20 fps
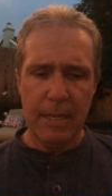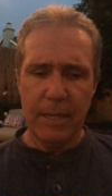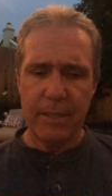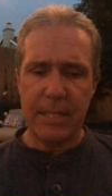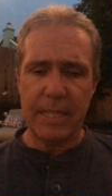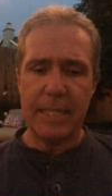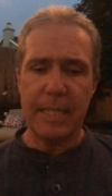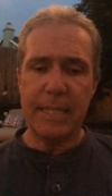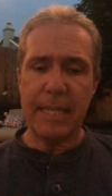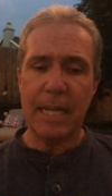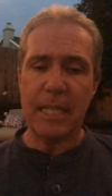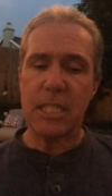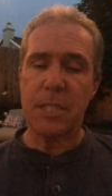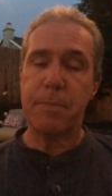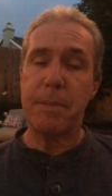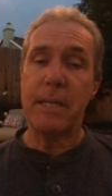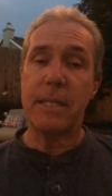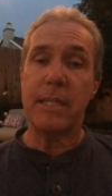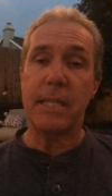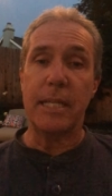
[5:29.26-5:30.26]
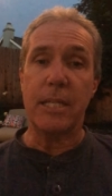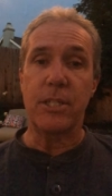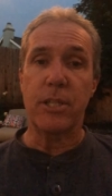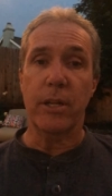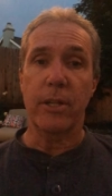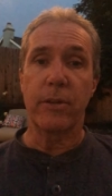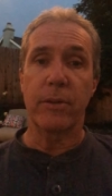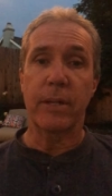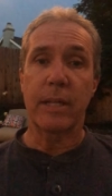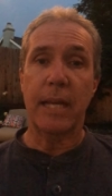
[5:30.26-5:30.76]
They did not speak to each
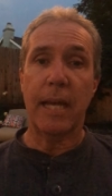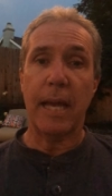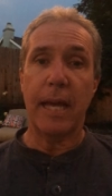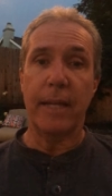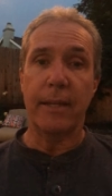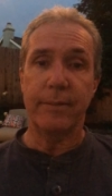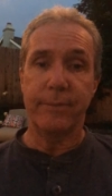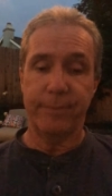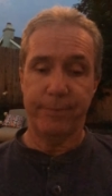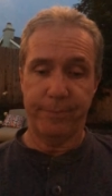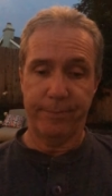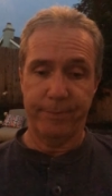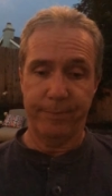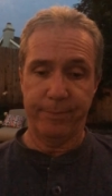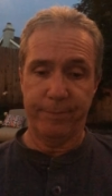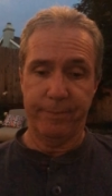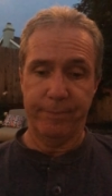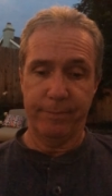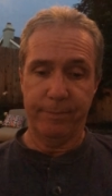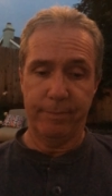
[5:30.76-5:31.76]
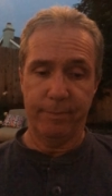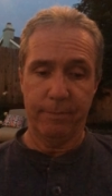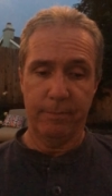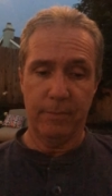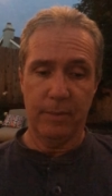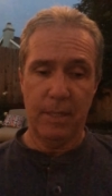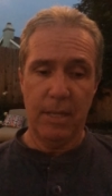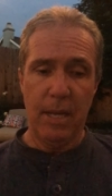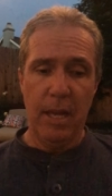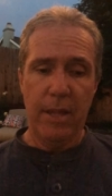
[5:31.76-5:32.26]
other again.
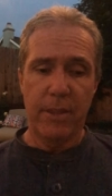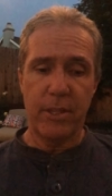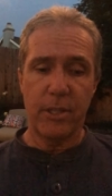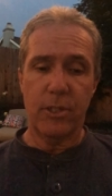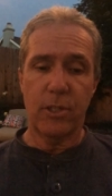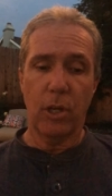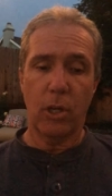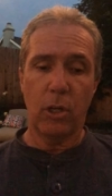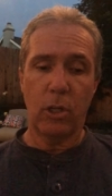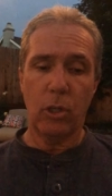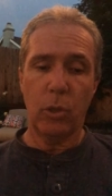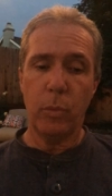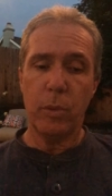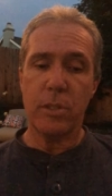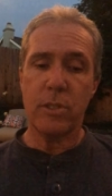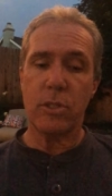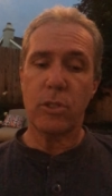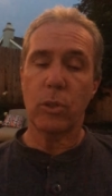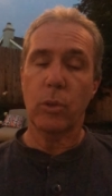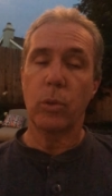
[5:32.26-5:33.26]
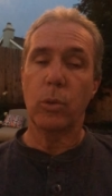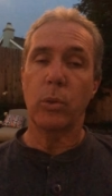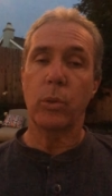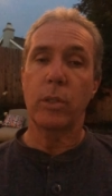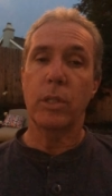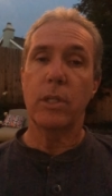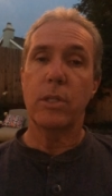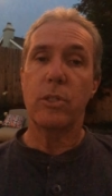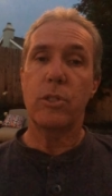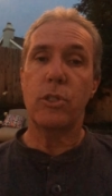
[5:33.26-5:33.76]
The doll was
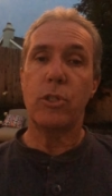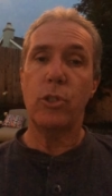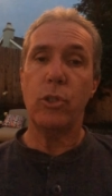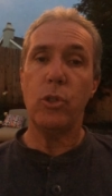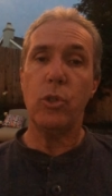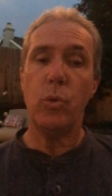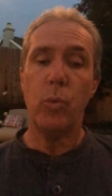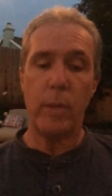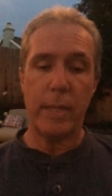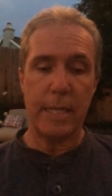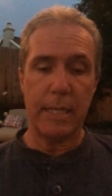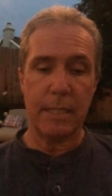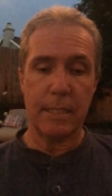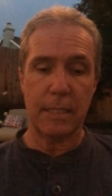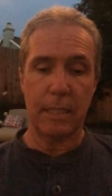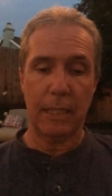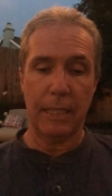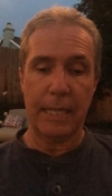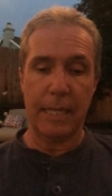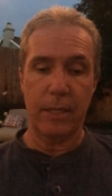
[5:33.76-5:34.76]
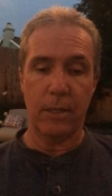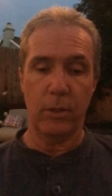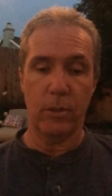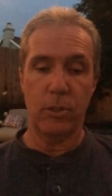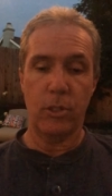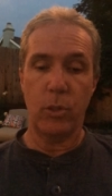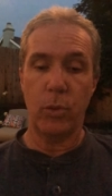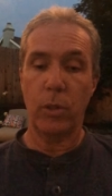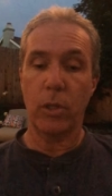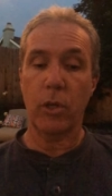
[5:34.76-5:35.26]
sold 2 weeks later
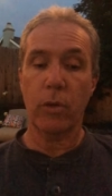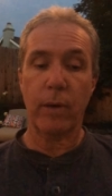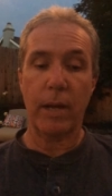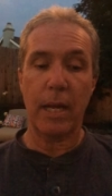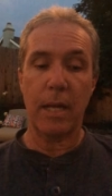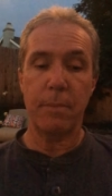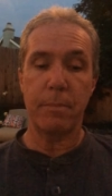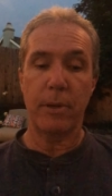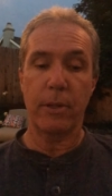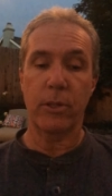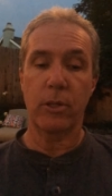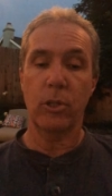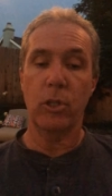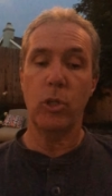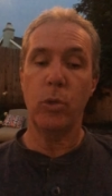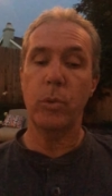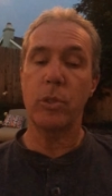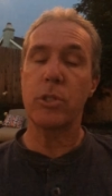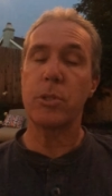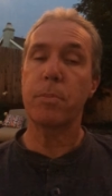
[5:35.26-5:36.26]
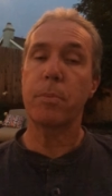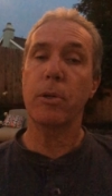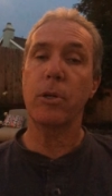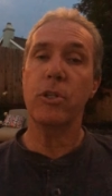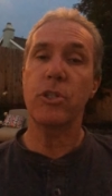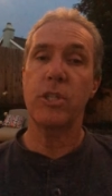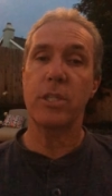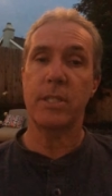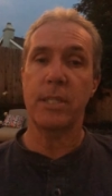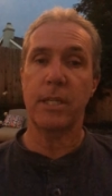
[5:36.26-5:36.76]
to a grandmother who was
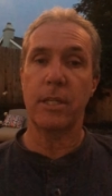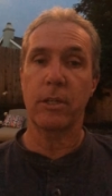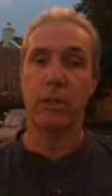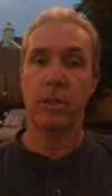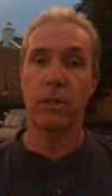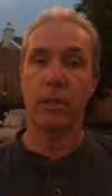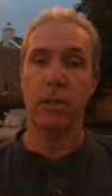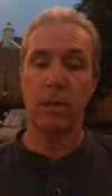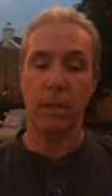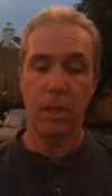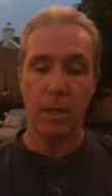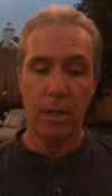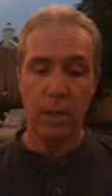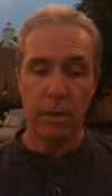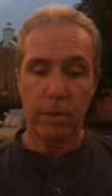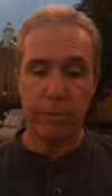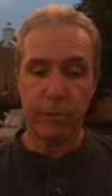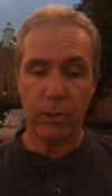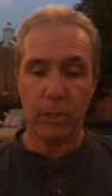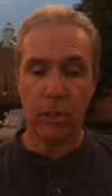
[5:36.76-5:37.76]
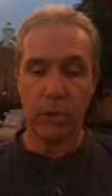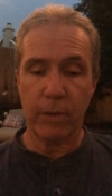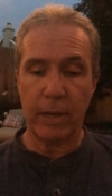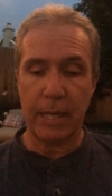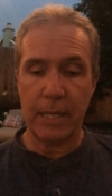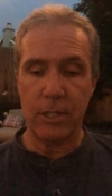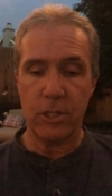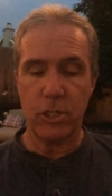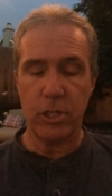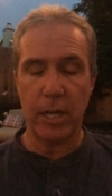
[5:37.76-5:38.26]
purchasing her for a
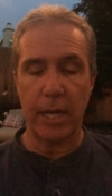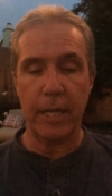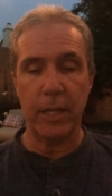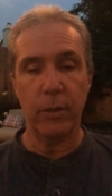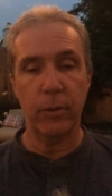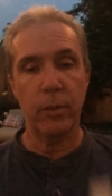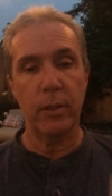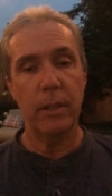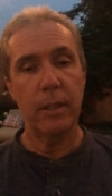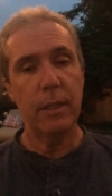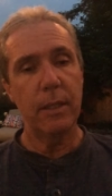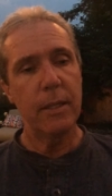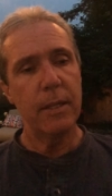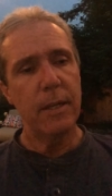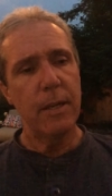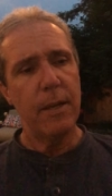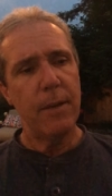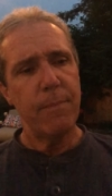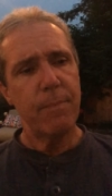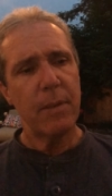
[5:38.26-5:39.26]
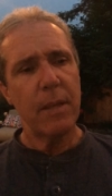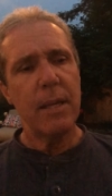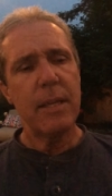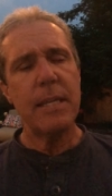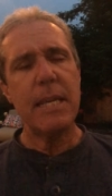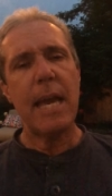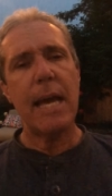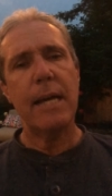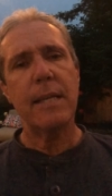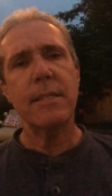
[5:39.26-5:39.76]
grandchild.
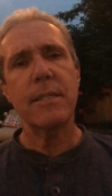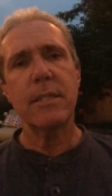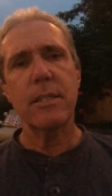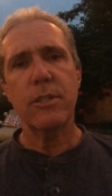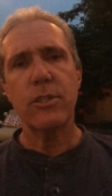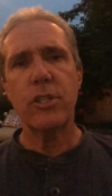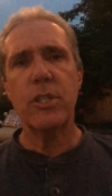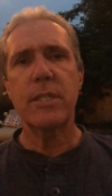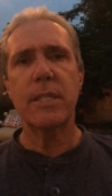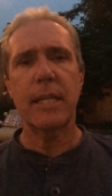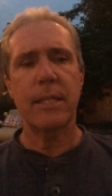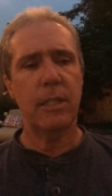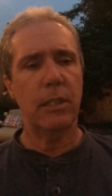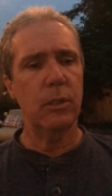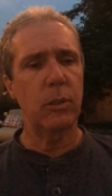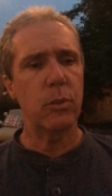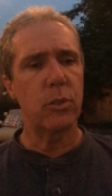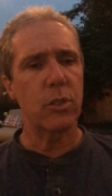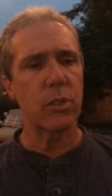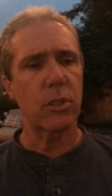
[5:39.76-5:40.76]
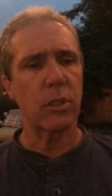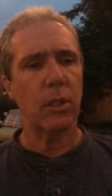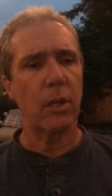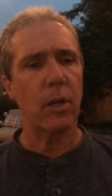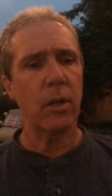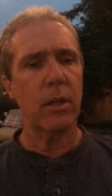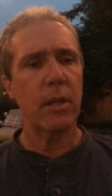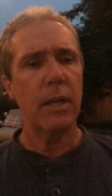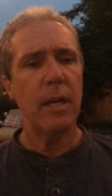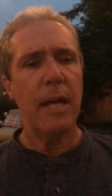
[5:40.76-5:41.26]
Yes, she said to Lucius
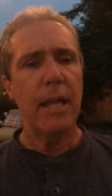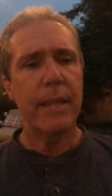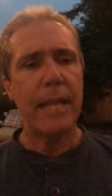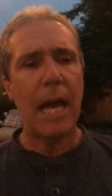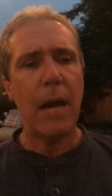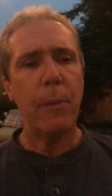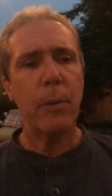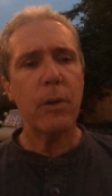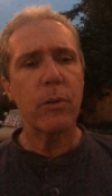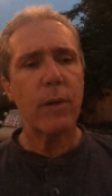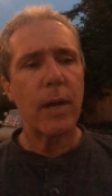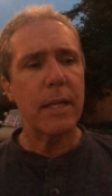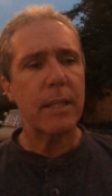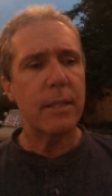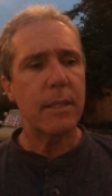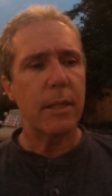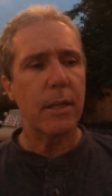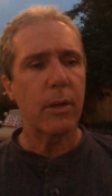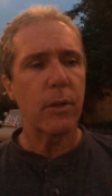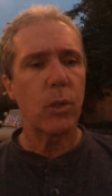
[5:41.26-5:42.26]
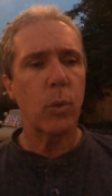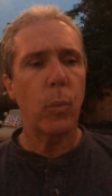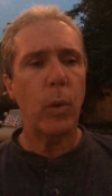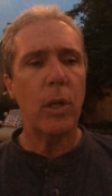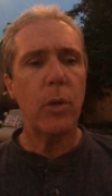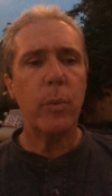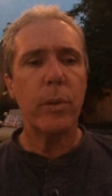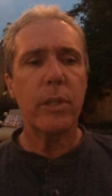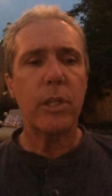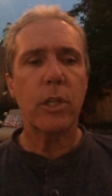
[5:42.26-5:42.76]
Clark, that one right there, the
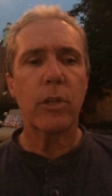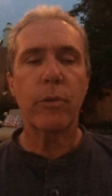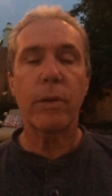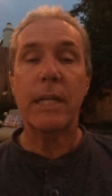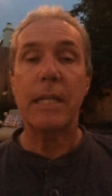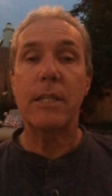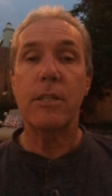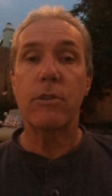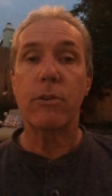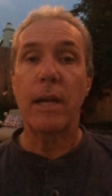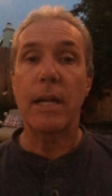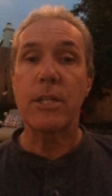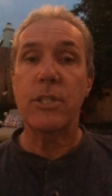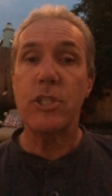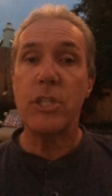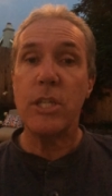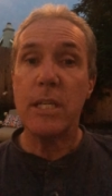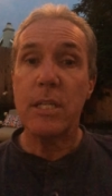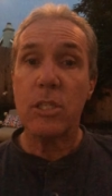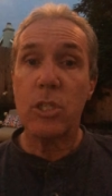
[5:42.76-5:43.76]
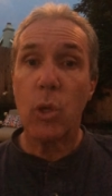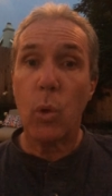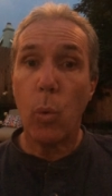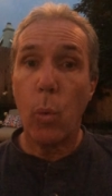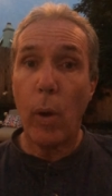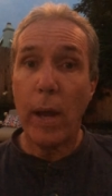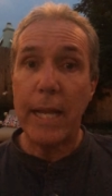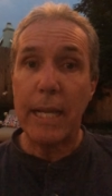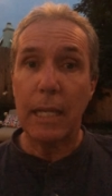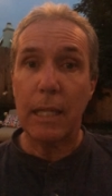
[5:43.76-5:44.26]
one with the green dress, she is
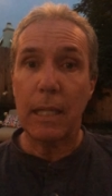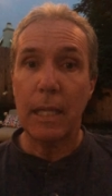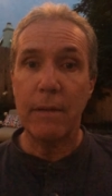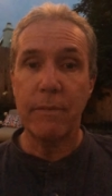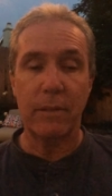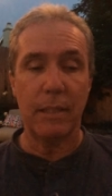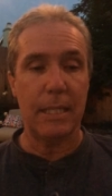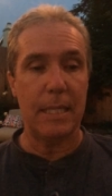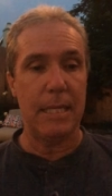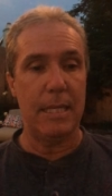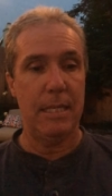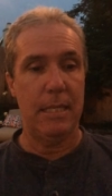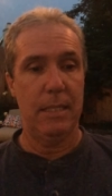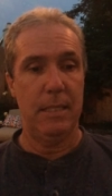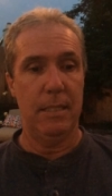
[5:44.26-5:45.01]
quite lovely.